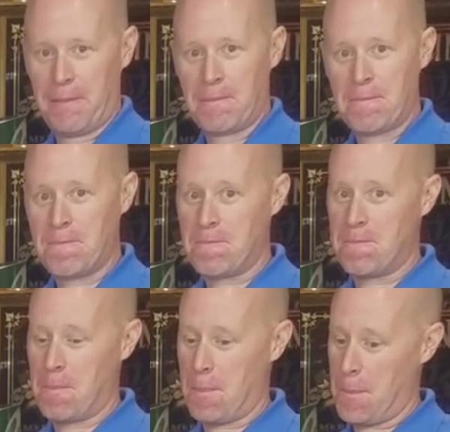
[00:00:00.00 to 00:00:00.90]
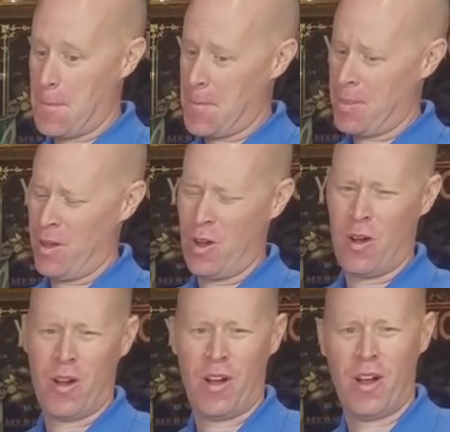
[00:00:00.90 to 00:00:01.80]

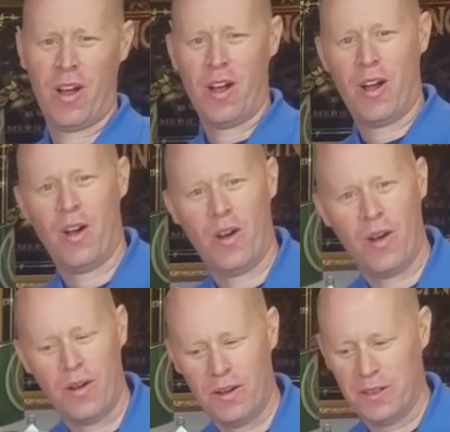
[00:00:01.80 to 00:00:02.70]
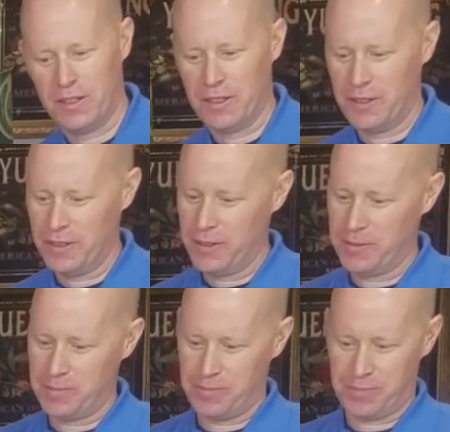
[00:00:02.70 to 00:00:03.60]

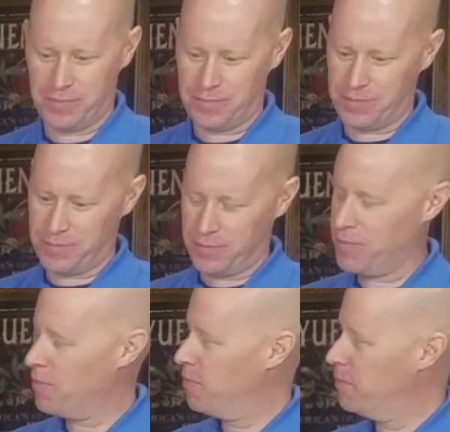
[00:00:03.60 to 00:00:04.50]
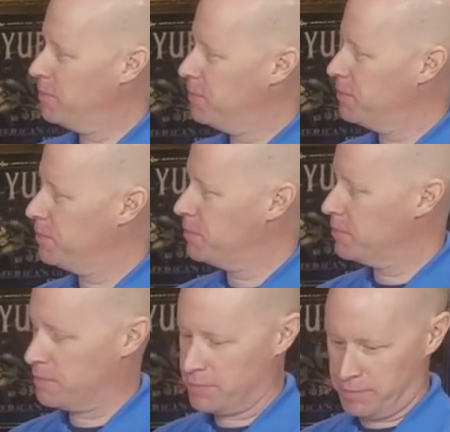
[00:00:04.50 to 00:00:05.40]

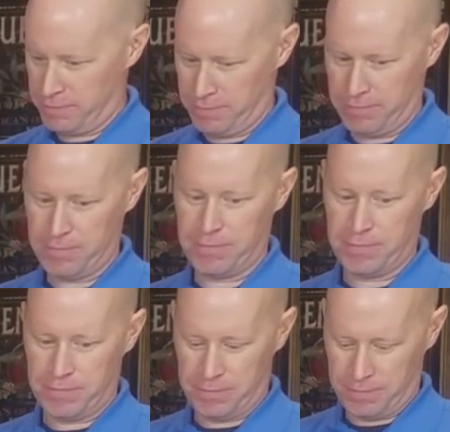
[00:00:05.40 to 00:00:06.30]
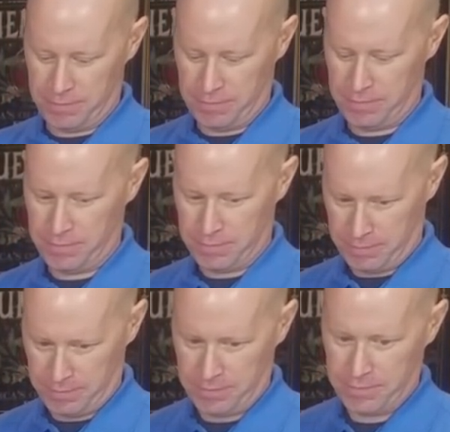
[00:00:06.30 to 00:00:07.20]

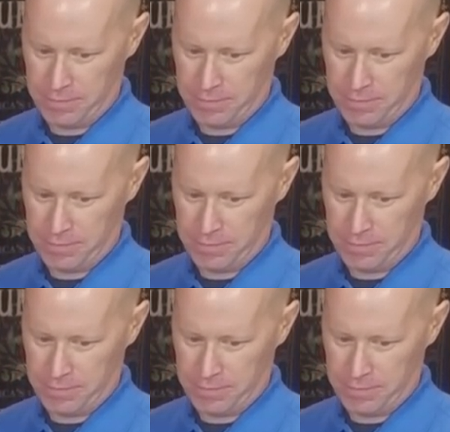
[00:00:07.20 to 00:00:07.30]
[no speech]